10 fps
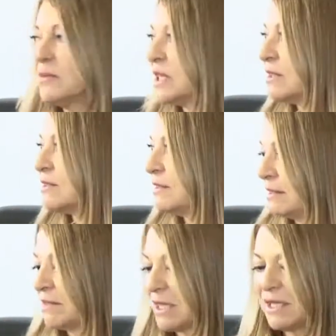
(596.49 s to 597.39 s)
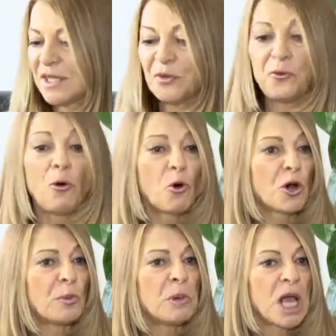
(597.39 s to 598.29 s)
and this is the
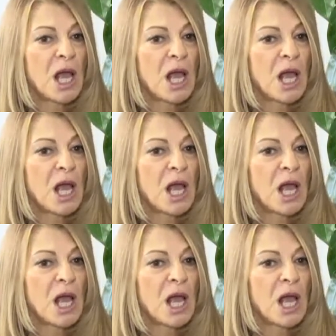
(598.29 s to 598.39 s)
form.